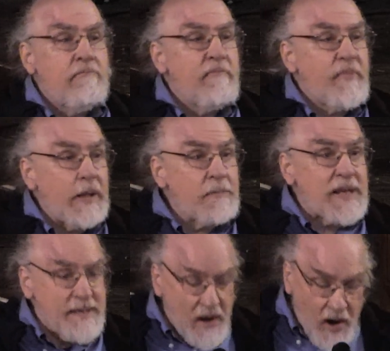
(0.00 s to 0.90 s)
Philip
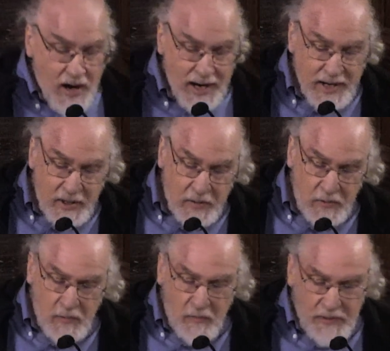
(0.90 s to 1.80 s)
doesn't
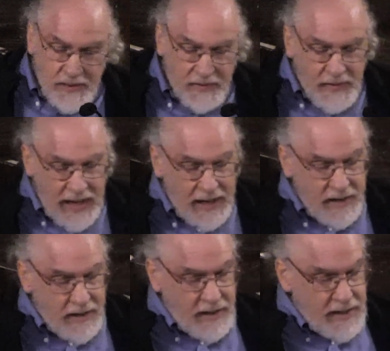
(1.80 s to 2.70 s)
argue with
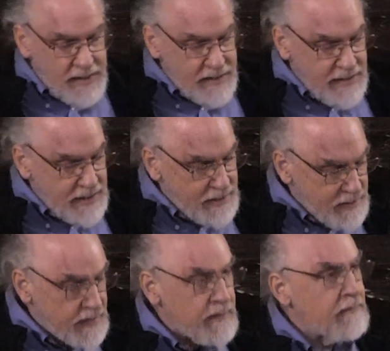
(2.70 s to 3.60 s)
Nathanael. He just
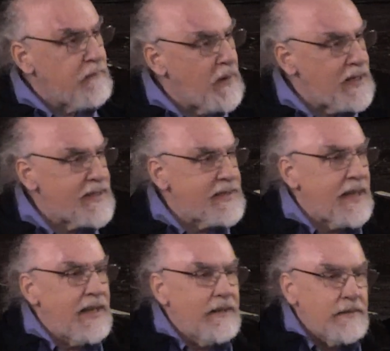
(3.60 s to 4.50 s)
says, what does he
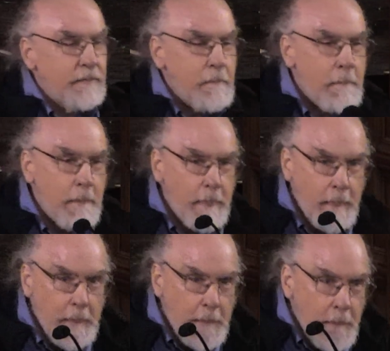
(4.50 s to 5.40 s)
say?
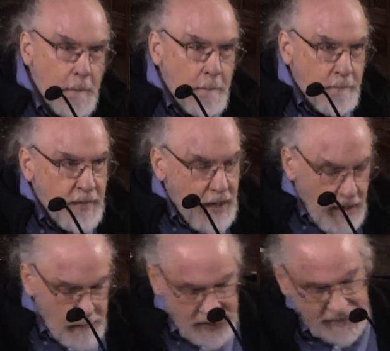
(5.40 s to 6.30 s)

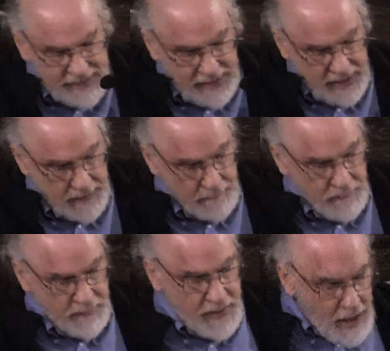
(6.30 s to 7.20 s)
Come and see.
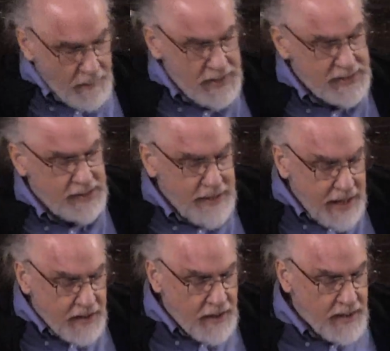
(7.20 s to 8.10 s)
Come and see. Take
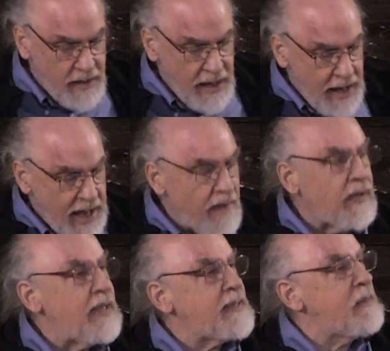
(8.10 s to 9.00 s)
a look. Have a
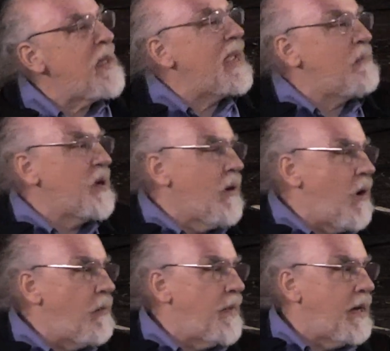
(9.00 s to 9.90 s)
listen. Make up your
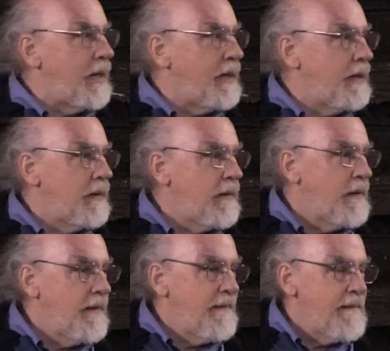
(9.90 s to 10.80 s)
own mind
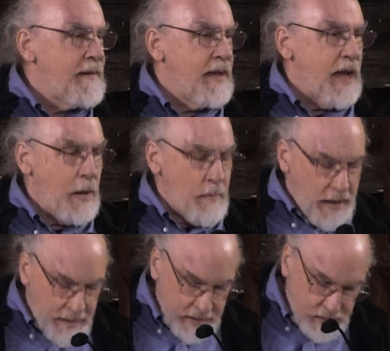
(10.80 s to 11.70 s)

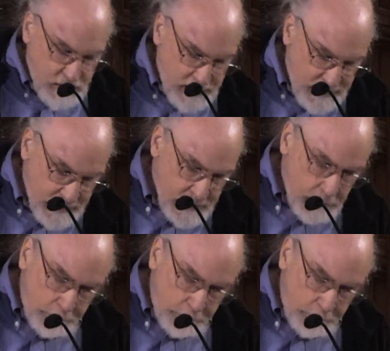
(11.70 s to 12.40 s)
about this Jesus.